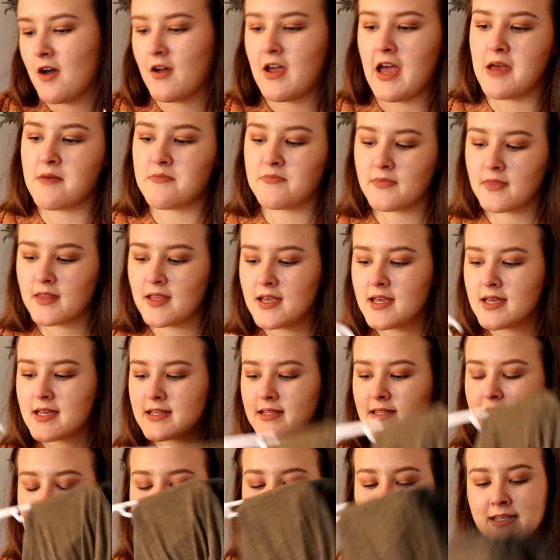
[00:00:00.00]
Okay,
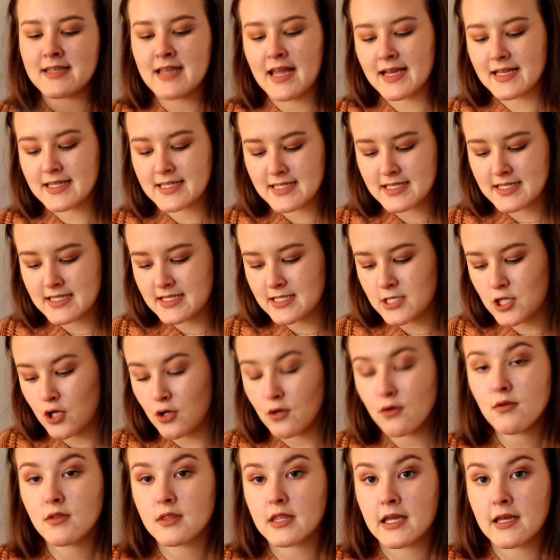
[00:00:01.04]
the next
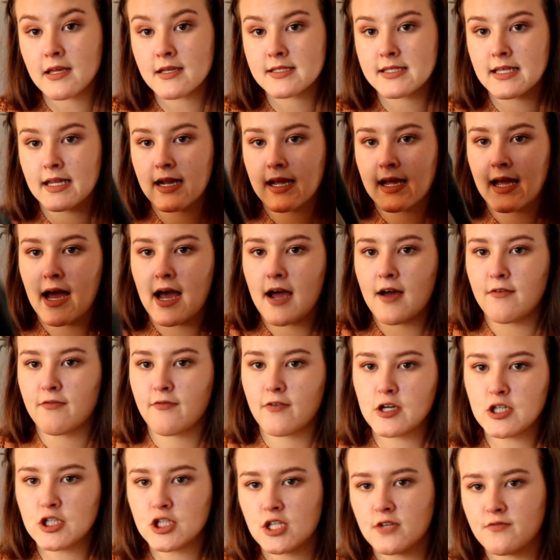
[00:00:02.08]
two things that I got,
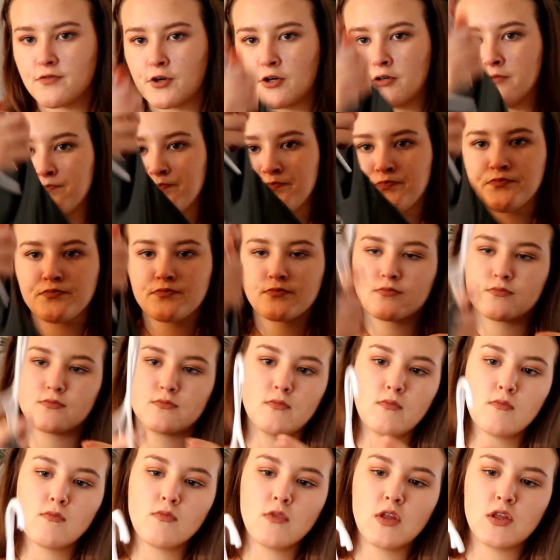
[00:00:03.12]
first of all,
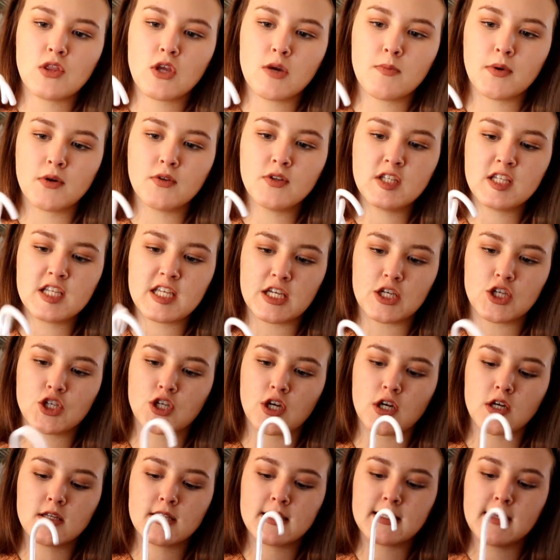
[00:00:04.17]
they're both
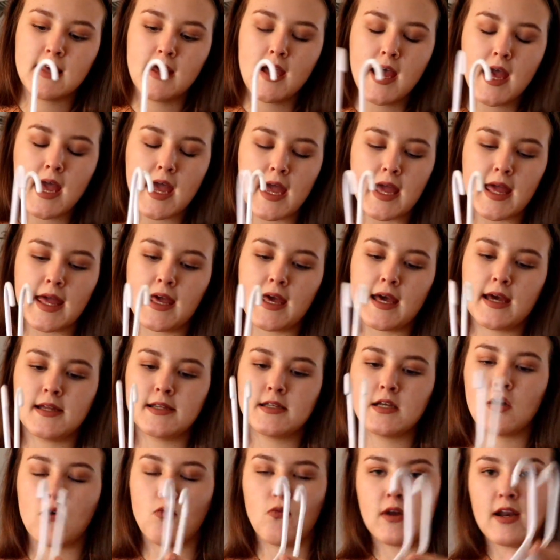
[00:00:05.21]
t-shirts.
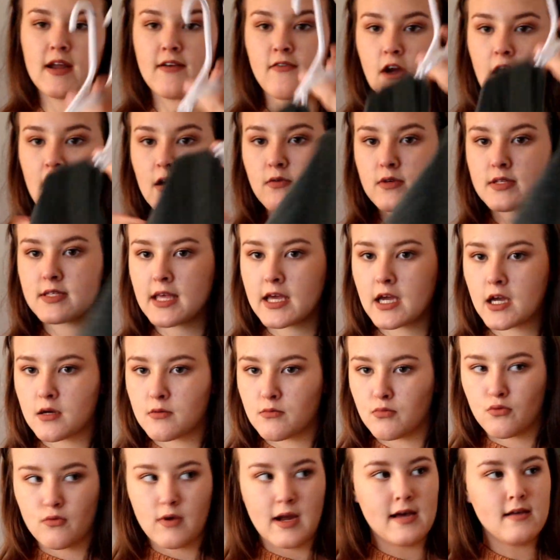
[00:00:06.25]
And whenever I was like
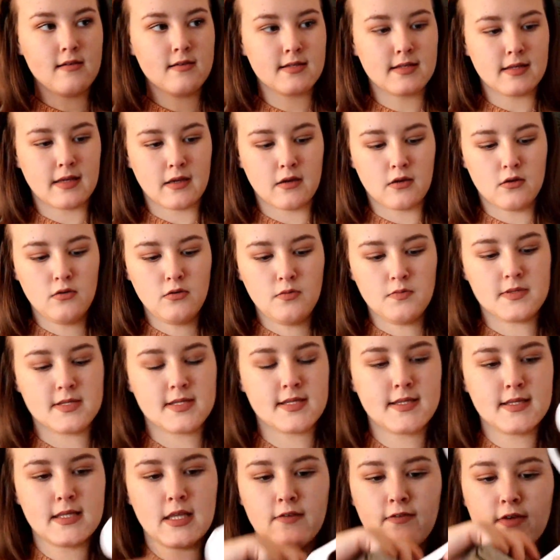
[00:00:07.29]
browsing,
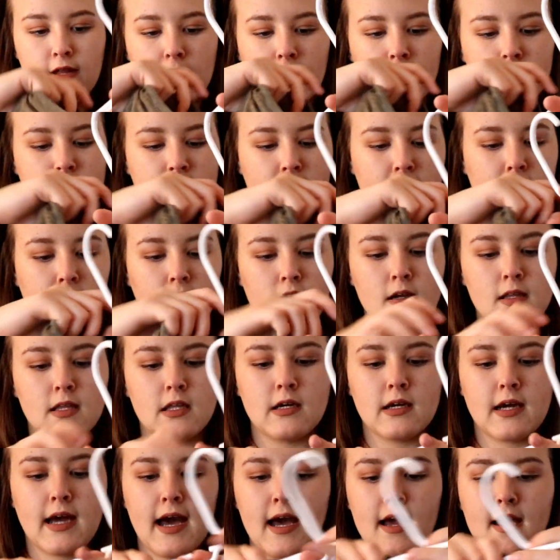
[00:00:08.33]
oops, you fell off the hanger,
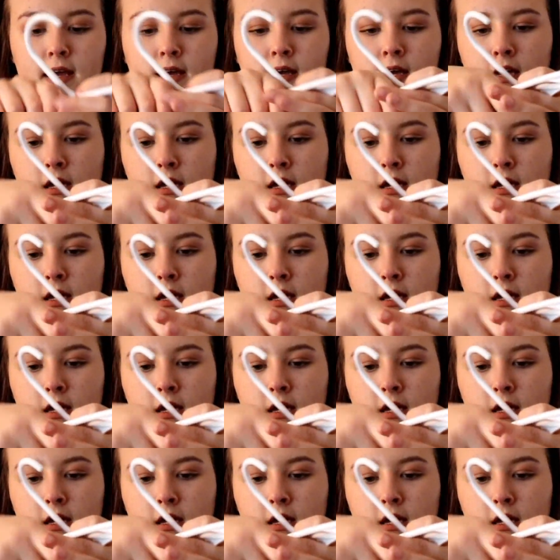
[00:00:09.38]
little guy.